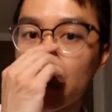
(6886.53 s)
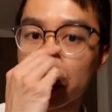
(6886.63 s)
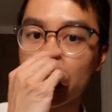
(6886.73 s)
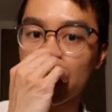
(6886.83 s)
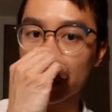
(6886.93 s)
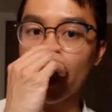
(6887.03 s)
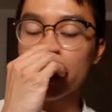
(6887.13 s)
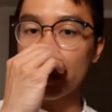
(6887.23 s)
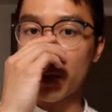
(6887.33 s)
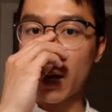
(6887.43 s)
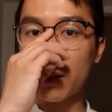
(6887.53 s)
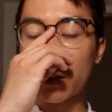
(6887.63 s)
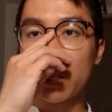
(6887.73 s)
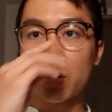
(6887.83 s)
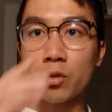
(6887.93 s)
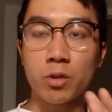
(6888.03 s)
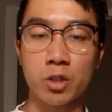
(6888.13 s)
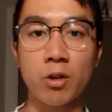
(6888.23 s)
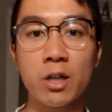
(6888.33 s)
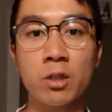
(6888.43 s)
So this shows you that the social
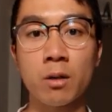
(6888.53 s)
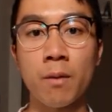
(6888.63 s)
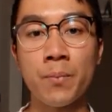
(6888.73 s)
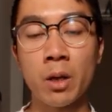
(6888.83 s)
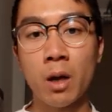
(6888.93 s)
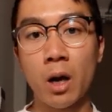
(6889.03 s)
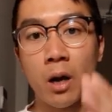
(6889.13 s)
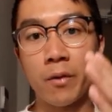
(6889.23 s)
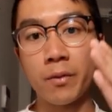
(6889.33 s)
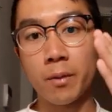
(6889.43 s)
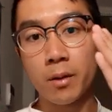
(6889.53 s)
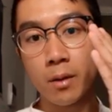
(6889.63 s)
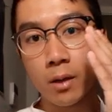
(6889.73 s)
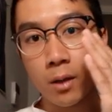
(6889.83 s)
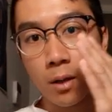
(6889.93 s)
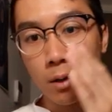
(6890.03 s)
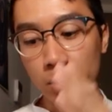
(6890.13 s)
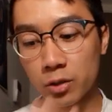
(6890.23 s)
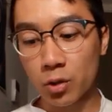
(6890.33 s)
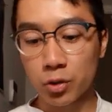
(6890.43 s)
construction of
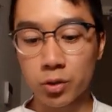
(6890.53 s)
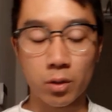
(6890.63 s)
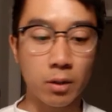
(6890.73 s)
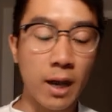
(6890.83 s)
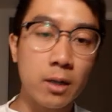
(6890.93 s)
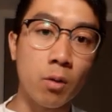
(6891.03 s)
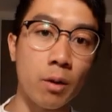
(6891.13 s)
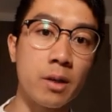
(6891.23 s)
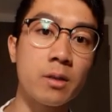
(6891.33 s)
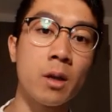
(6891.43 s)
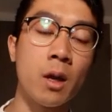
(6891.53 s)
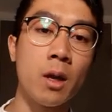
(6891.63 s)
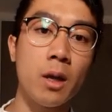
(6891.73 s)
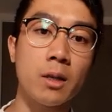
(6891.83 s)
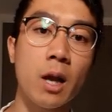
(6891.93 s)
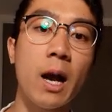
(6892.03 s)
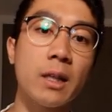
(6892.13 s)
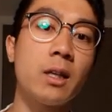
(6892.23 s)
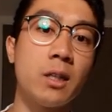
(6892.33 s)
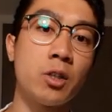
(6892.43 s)
social categories is
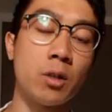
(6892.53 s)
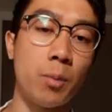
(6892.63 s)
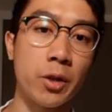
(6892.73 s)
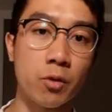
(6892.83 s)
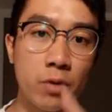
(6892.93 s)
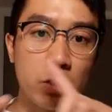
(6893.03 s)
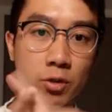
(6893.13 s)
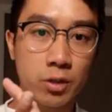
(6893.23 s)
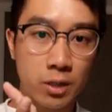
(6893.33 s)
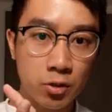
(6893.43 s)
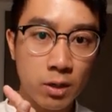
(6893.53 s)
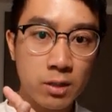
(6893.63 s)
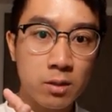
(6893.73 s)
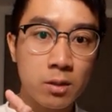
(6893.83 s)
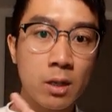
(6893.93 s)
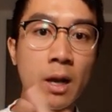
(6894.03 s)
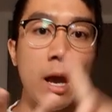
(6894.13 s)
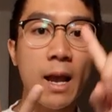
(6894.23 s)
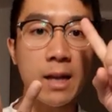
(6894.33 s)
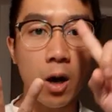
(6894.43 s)
highly contingent upon the researcher's interests
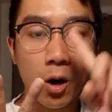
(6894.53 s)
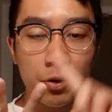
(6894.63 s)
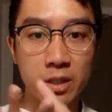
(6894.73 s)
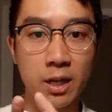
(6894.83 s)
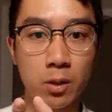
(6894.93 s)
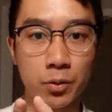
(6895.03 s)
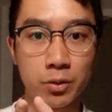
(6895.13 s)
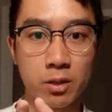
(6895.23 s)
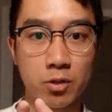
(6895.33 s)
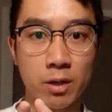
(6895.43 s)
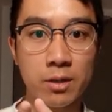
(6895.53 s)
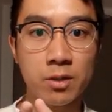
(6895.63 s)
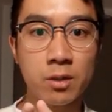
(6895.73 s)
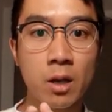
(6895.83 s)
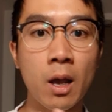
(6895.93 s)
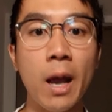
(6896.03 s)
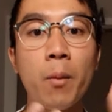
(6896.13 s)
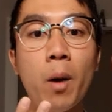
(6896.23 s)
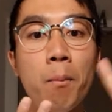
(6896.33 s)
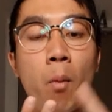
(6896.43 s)
and all the stakeholders' interests,
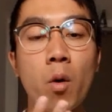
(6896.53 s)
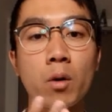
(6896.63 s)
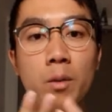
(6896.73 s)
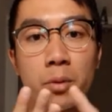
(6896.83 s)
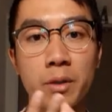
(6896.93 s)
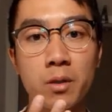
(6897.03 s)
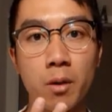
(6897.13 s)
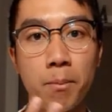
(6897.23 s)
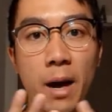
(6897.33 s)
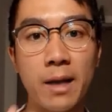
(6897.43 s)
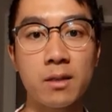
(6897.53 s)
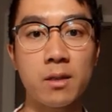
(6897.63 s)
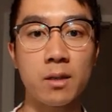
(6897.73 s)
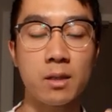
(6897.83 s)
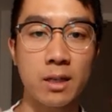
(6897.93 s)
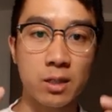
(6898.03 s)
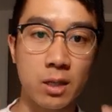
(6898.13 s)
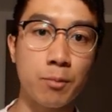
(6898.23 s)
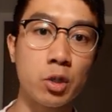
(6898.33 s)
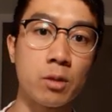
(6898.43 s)
and what moral and political biases and
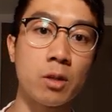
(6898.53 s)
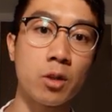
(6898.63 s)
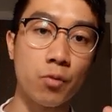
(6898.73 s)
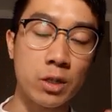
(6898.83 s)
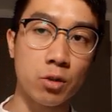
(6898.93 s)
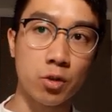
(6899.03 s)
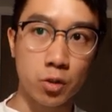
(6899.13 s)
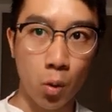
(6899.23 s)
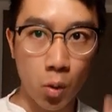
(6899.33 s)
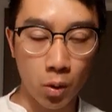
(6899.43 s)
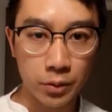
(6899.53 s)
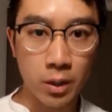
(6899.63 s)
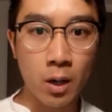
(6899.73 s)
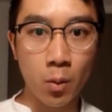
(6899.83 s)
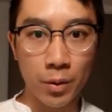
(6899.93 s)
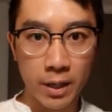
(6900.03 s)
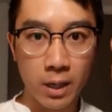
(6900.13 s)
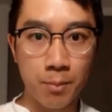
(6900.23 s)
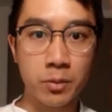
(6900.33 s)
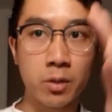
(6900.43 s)
assumptions the researchers hold when they
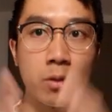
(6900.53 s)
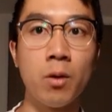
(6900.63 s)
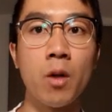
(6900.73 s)
come to